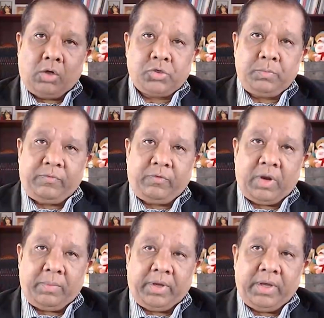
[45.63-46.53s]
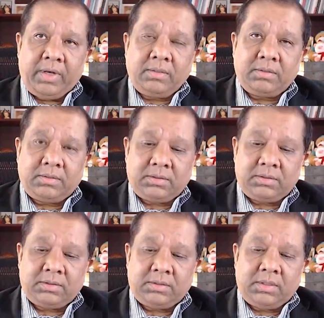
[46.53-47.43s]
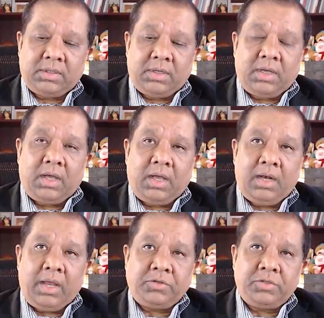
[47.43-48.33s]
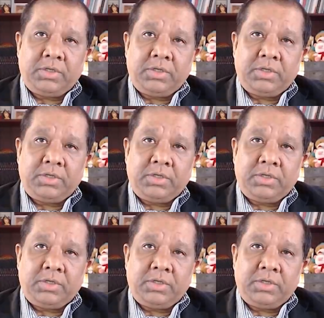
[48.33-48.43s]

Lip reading: Also, before I begin, I'd like to